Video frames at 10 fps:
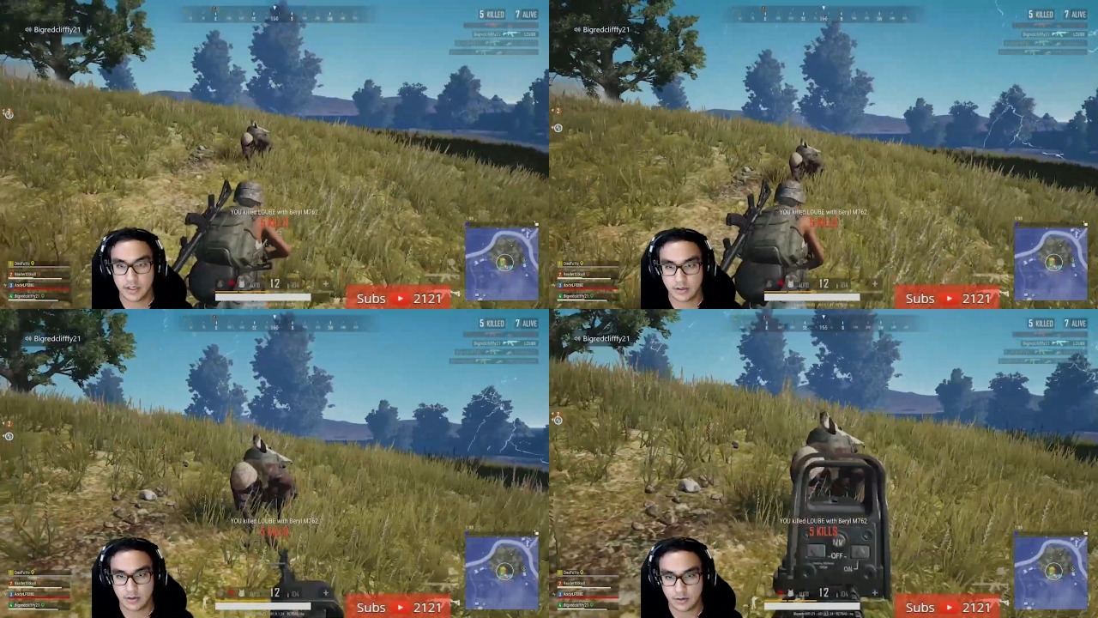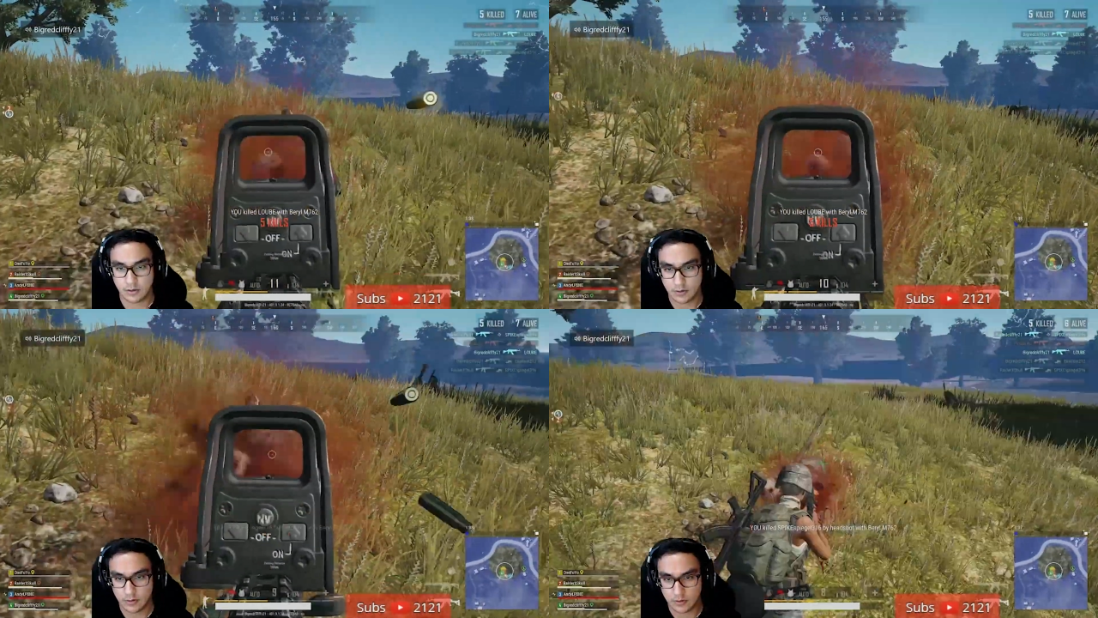I'm just
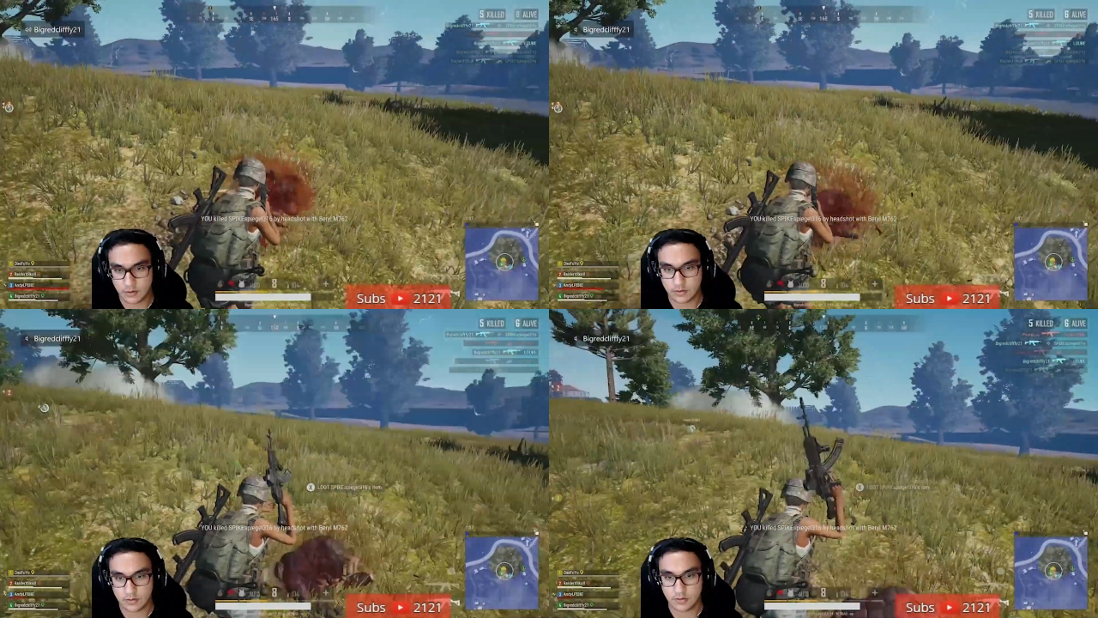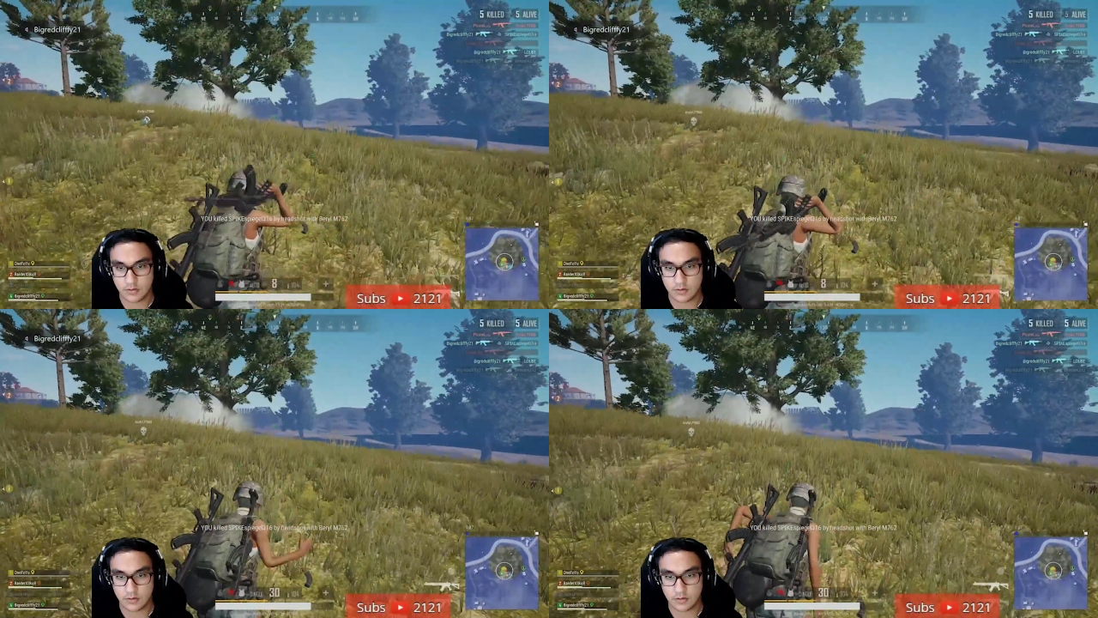always used to
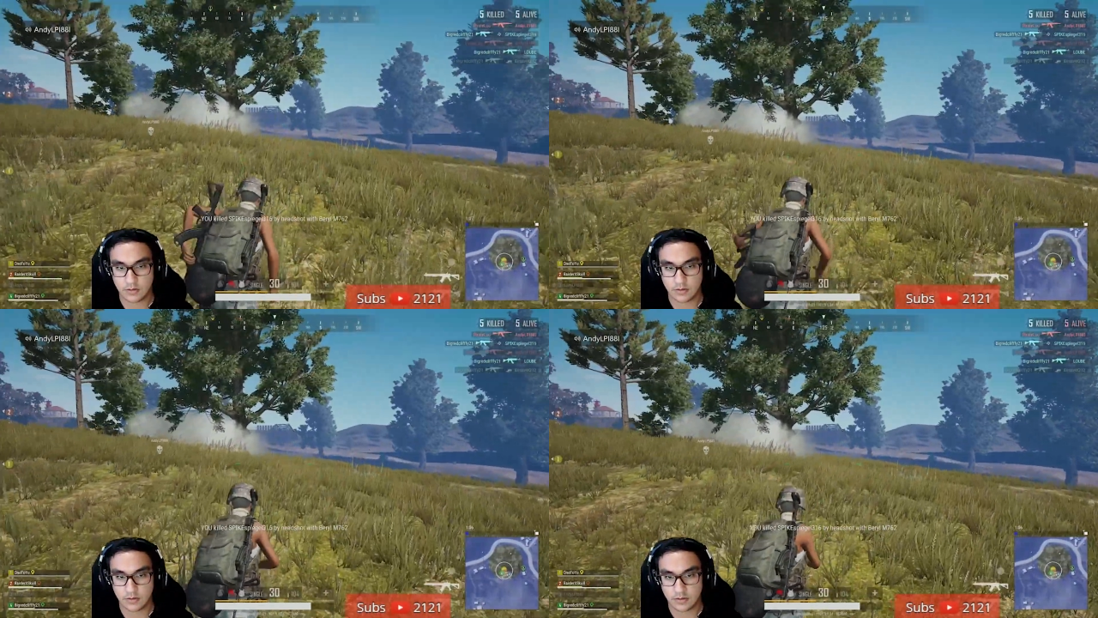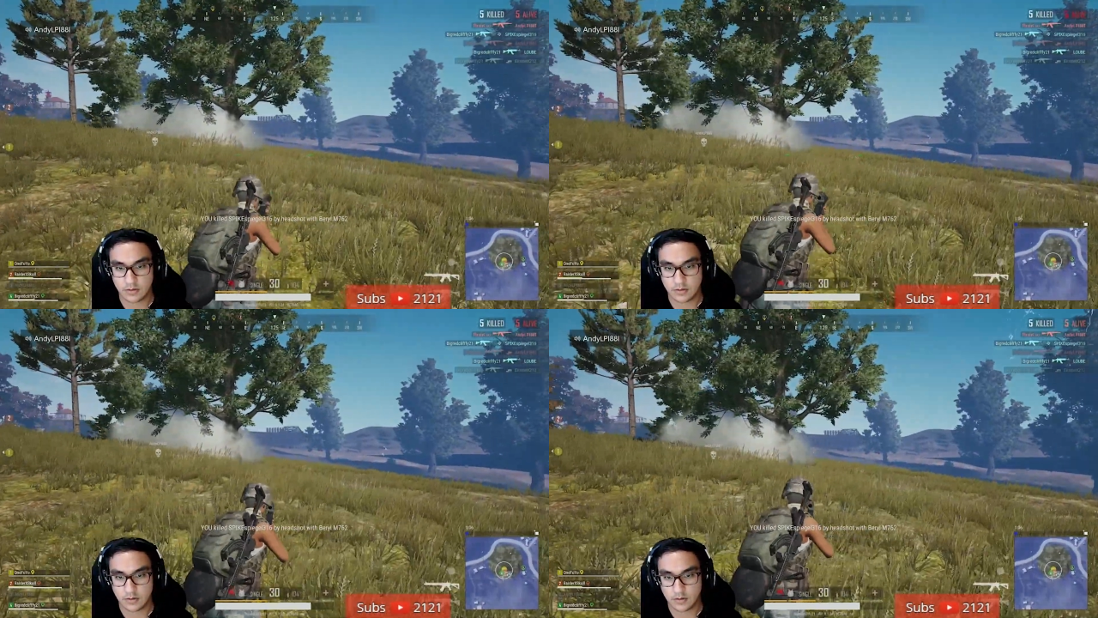100 and
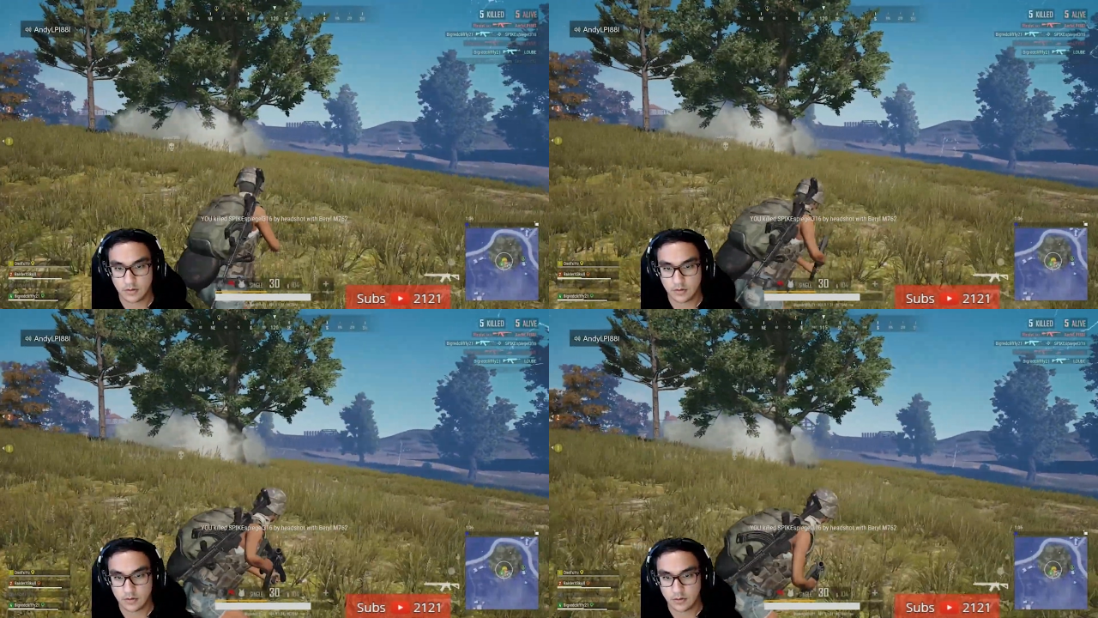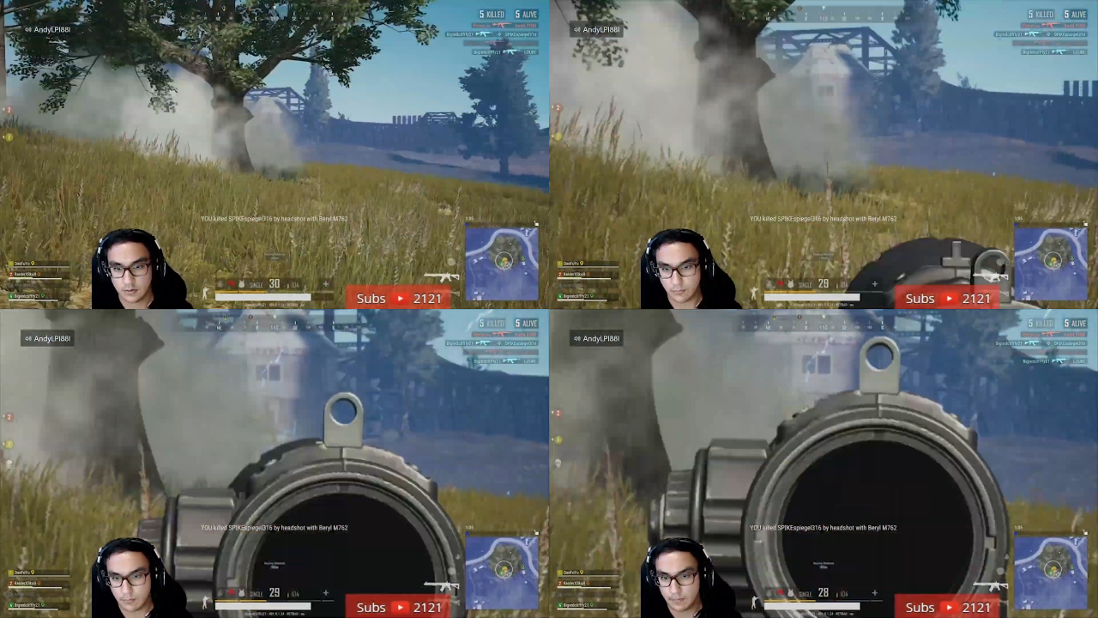controlling
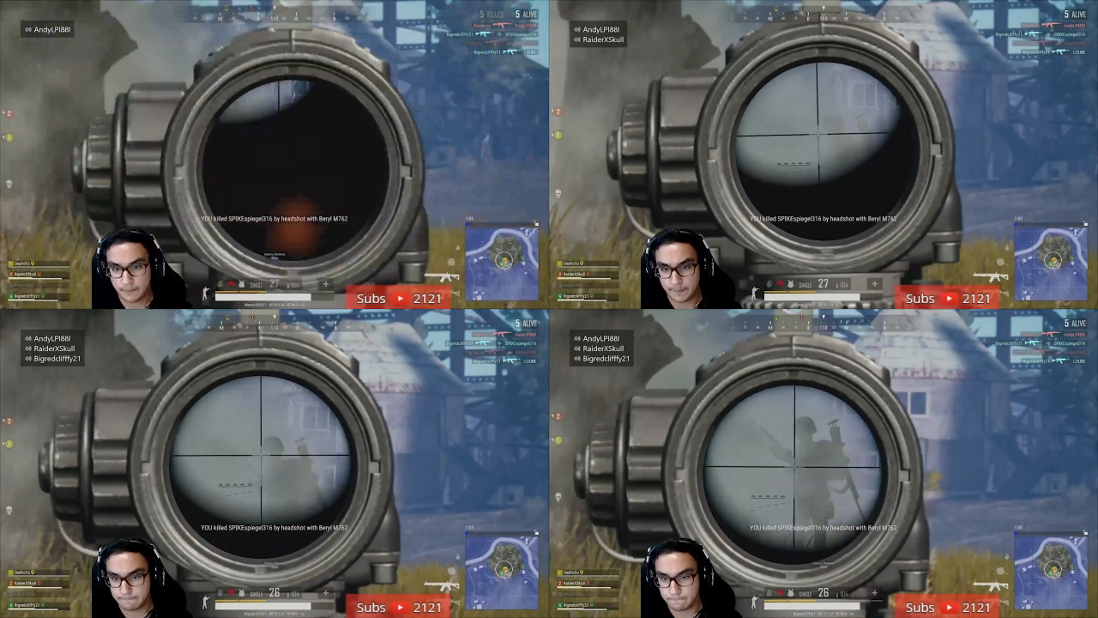recoil with